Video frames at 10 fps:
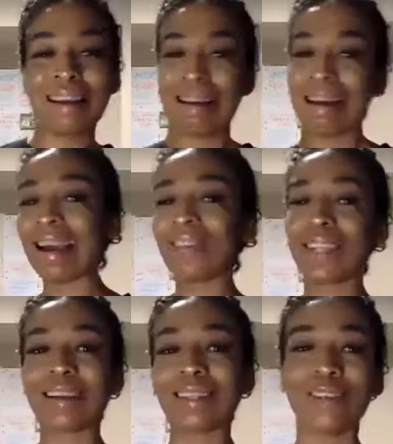I even
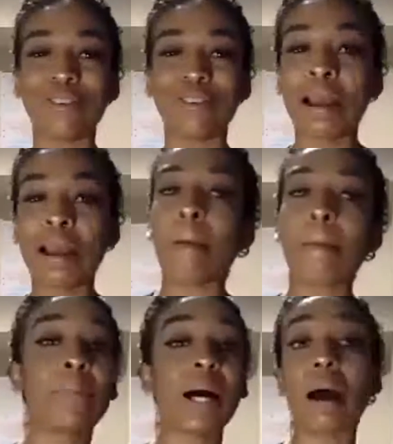like a little fat,
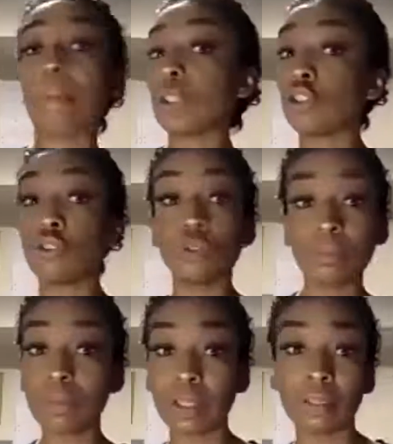but I'm gonna chew the
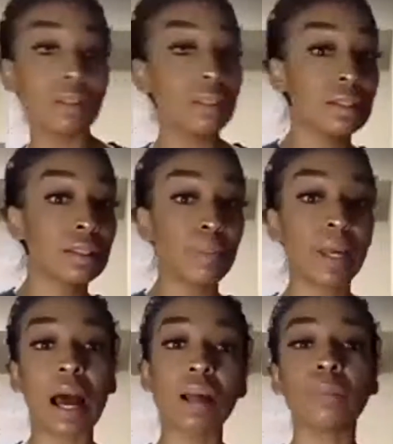meat, spit
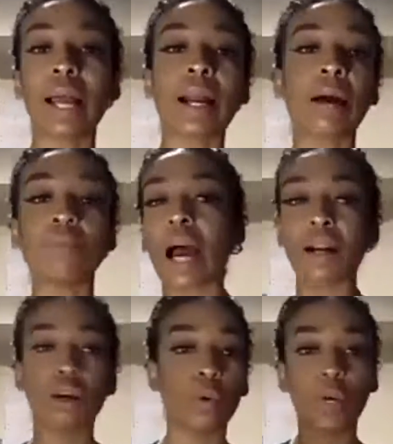out, like I'm
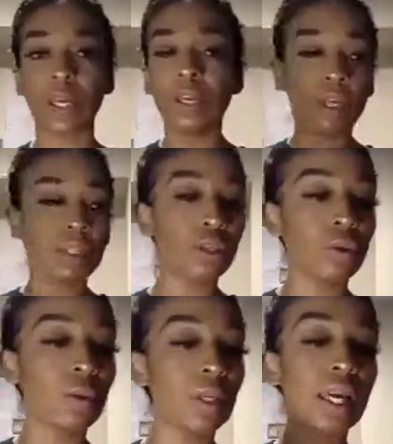not going
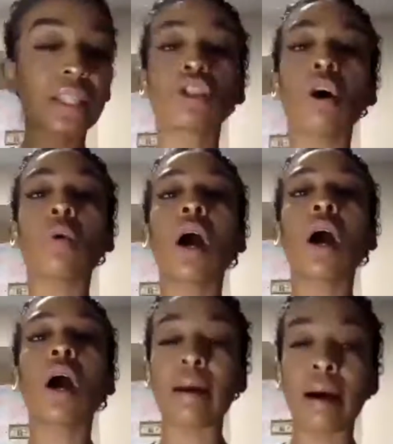to get so
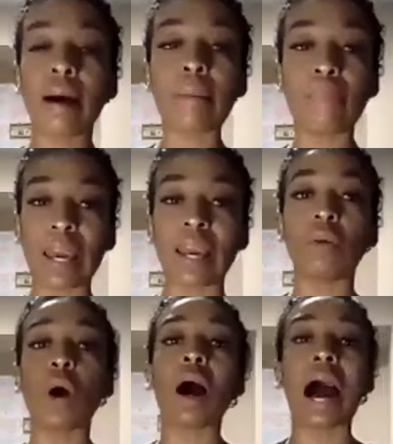caught up in,
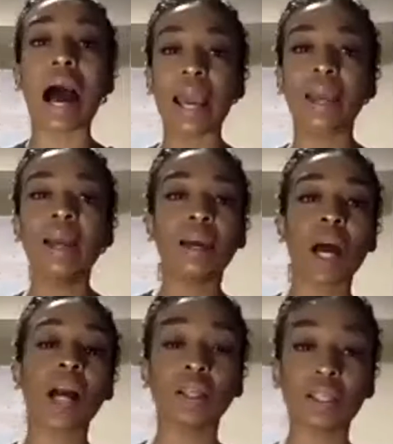well, I am
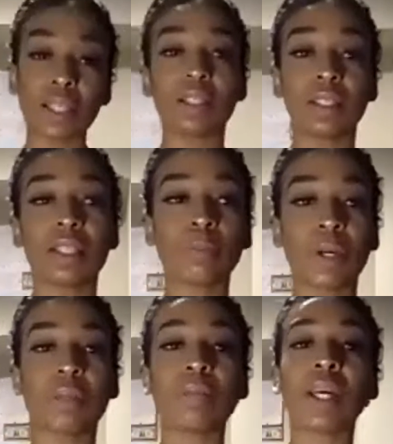not gonna listen to this
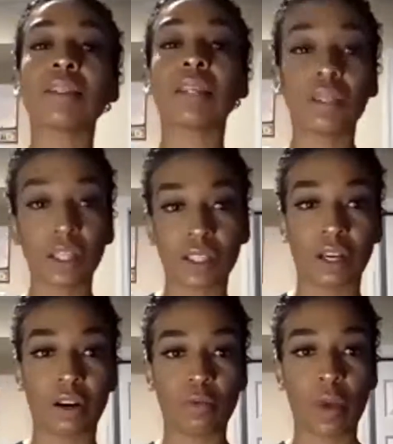person because they look a
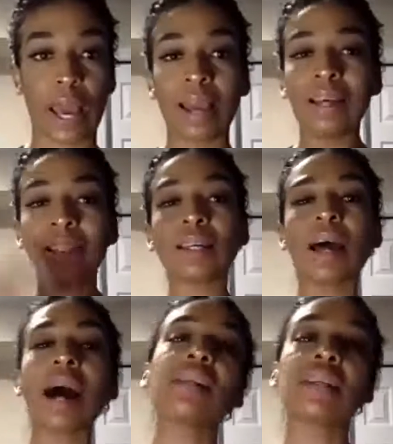certain way. See, a
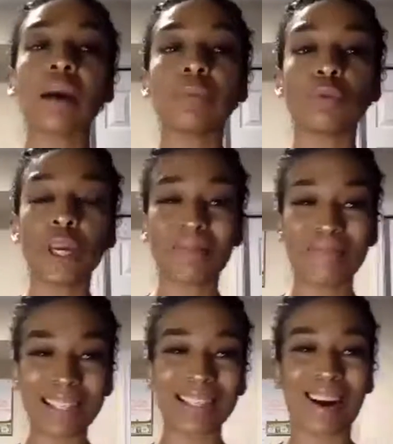lot of times we are
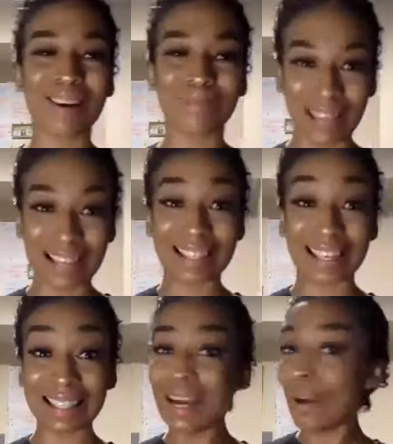missing our
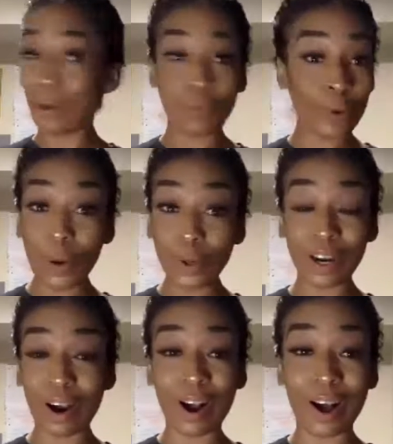blessings and we won't get
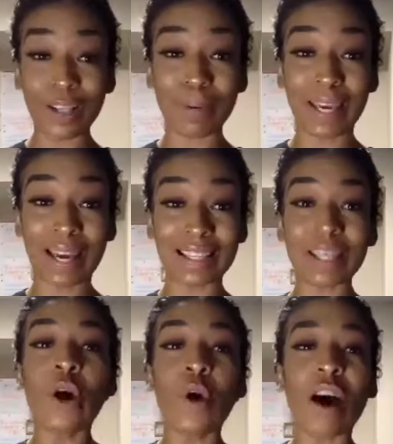on calls because
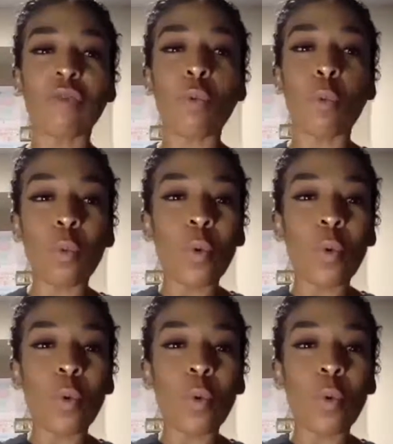of